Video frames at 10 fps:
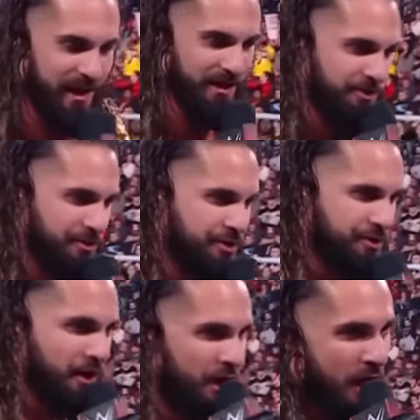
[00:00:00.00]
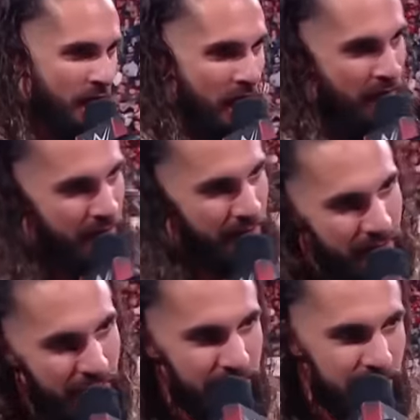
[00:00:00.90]
itch
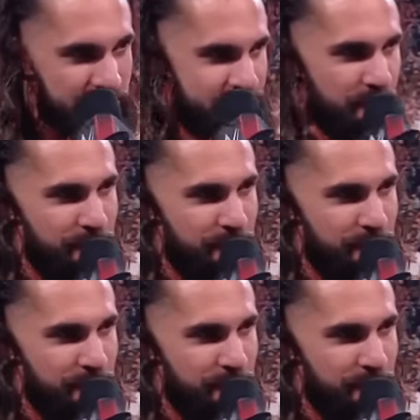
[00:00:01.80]
to